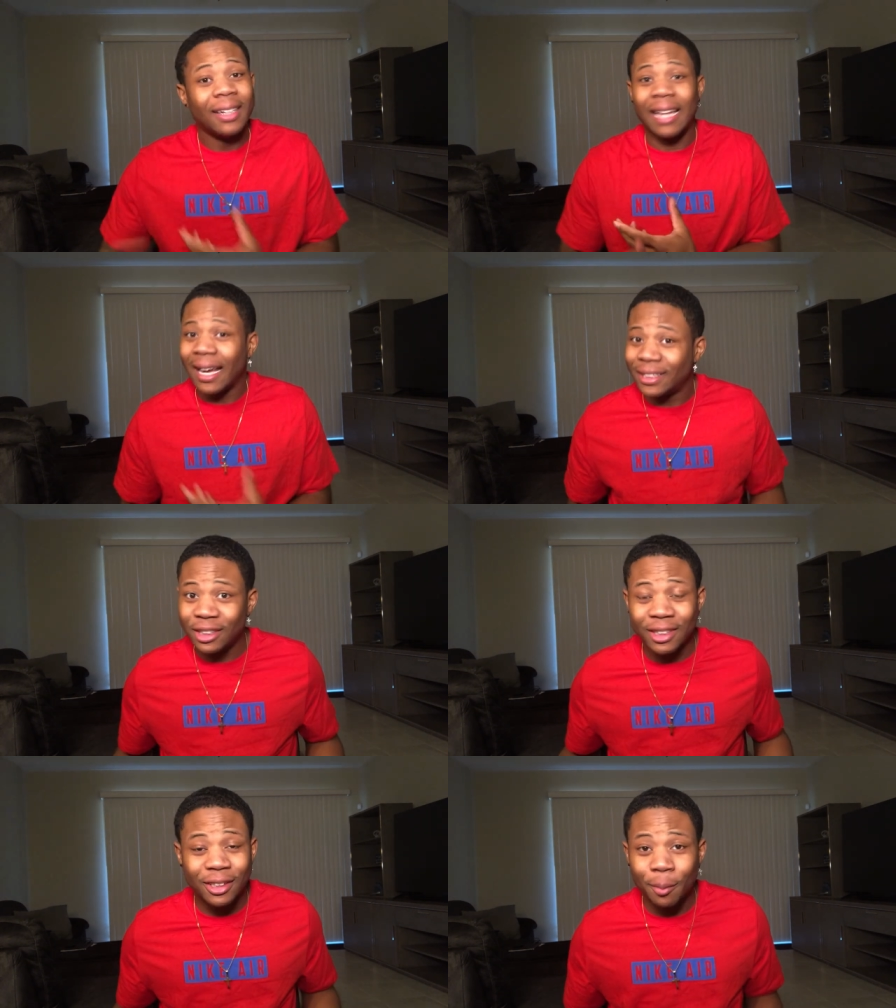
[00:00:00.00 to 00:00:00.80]
that's
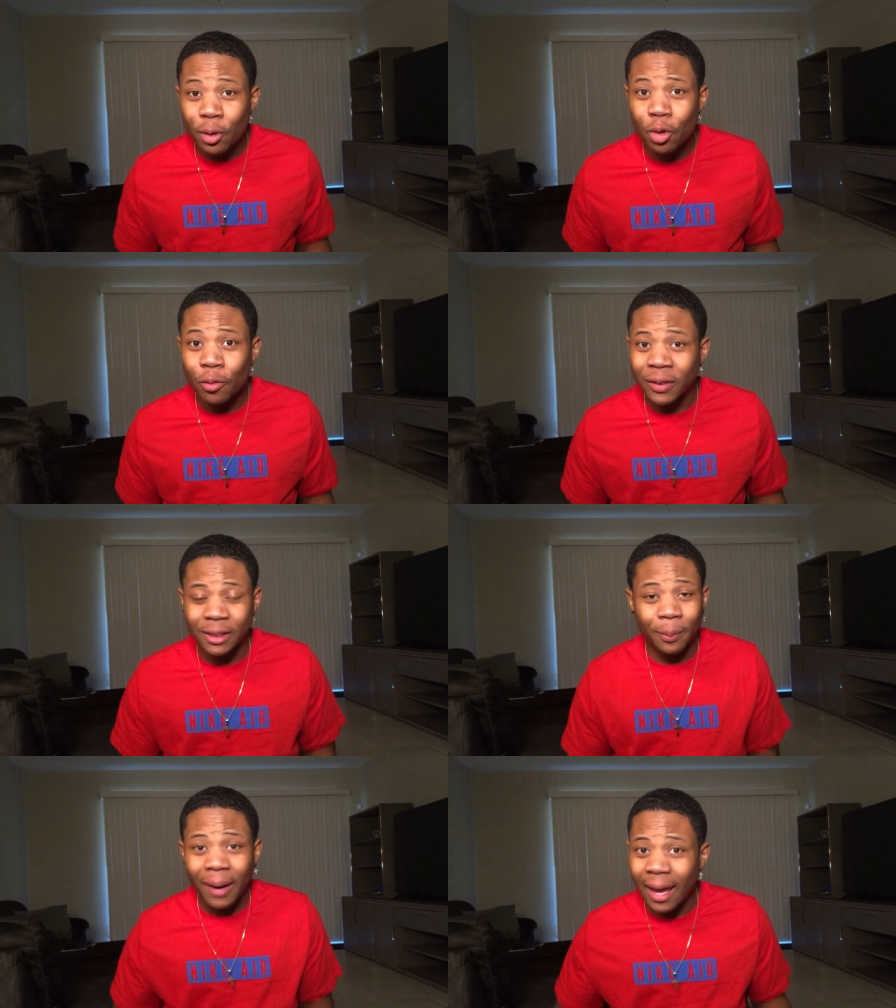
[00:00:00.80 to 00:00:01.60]
just the move. It's
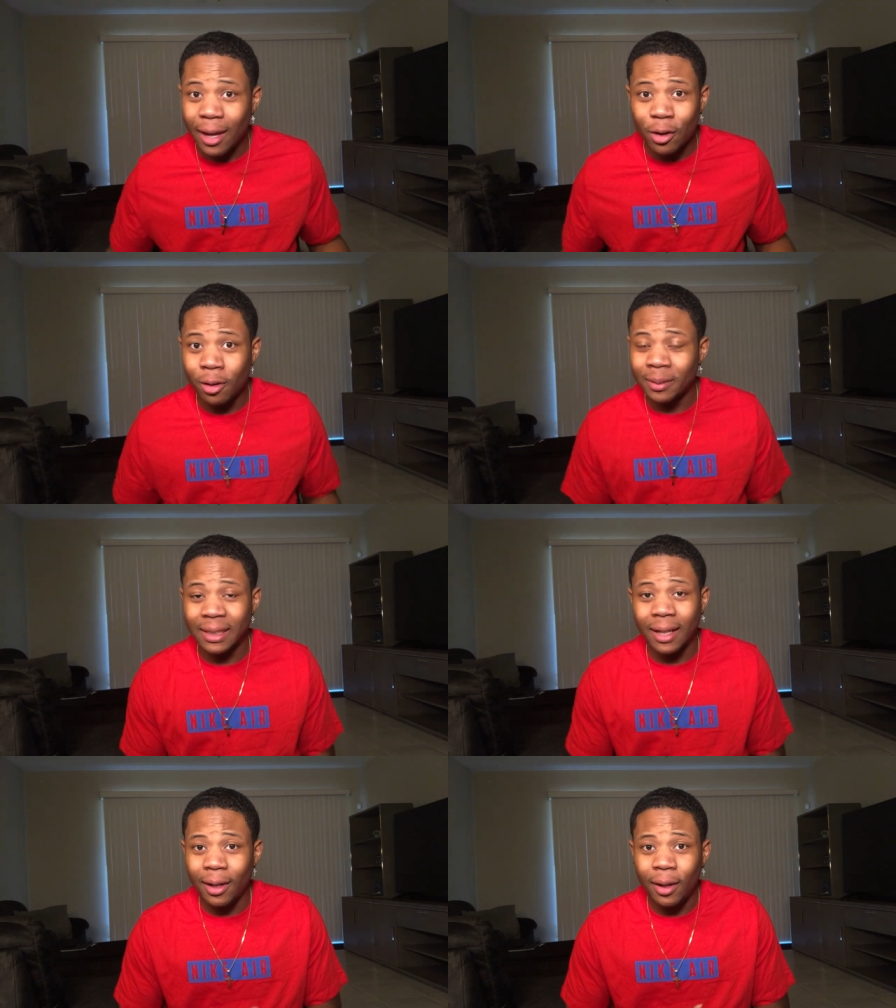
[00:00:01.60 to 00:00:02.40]
the play. You know what I'm
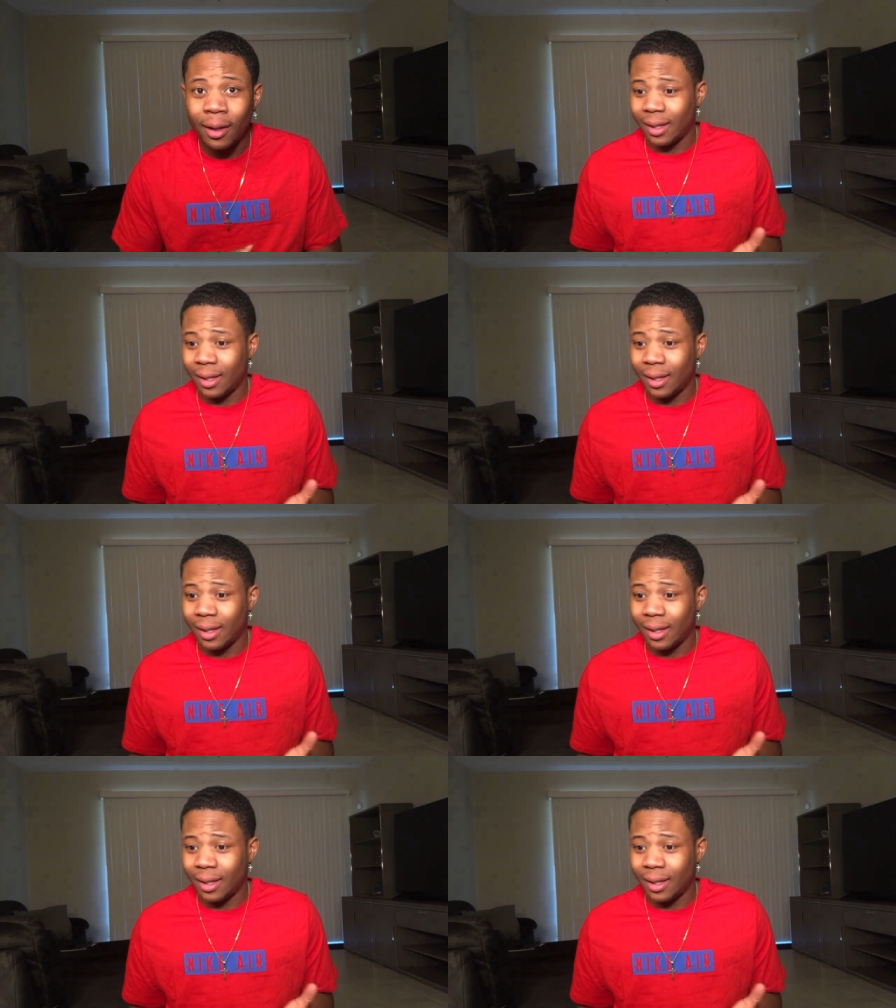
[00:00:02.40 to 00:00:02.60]
saying?